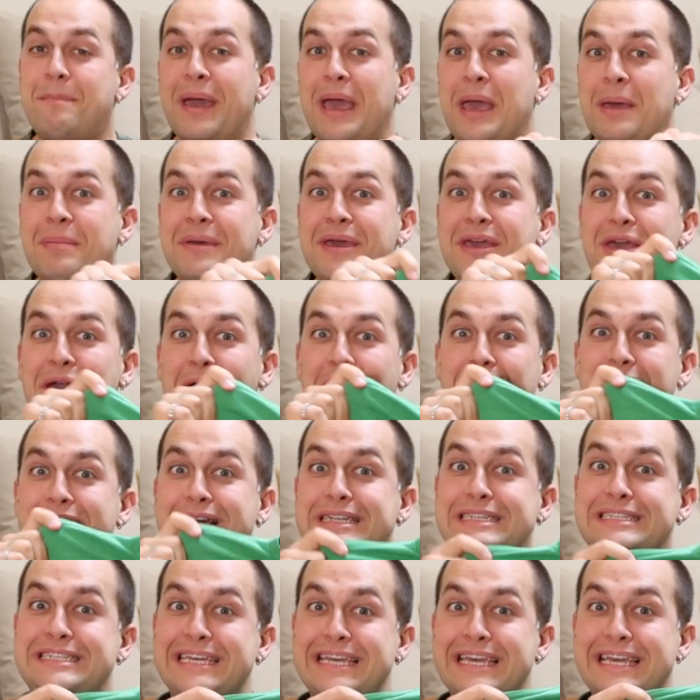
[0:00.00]
Baby
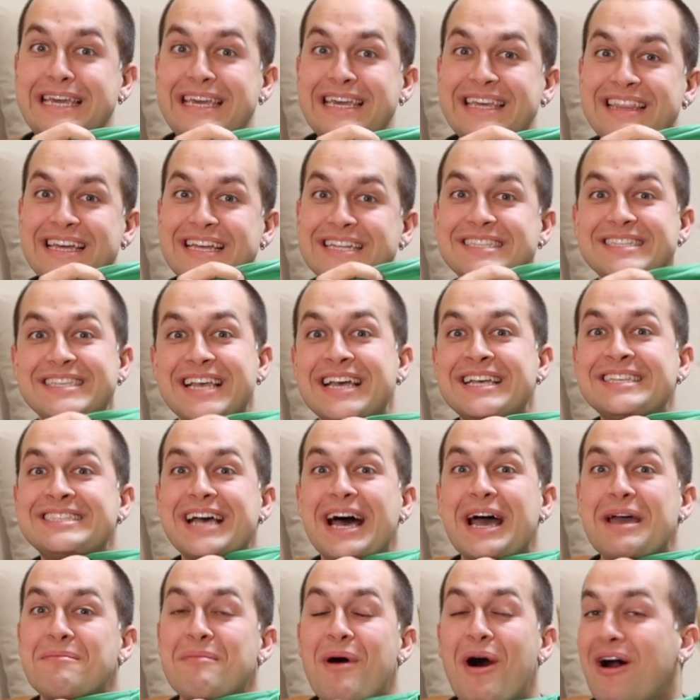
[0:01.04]
Yoda tee that says
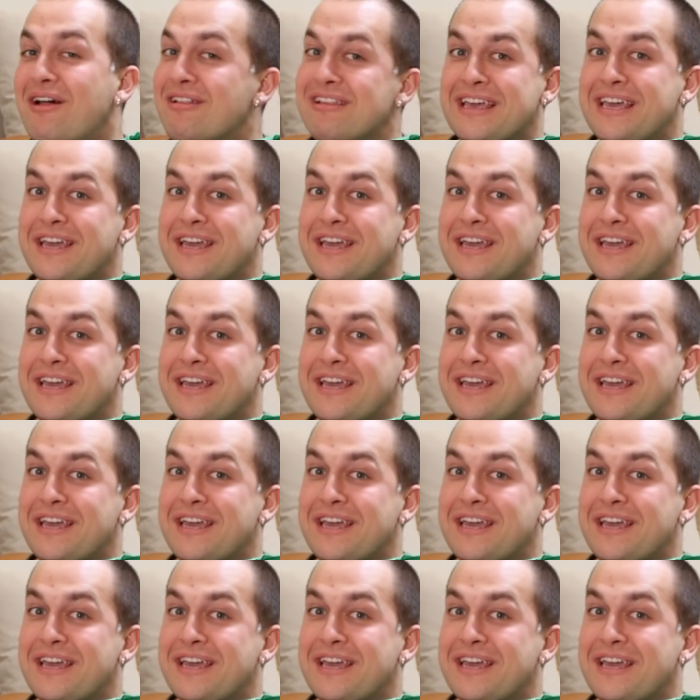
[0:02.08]
I'm all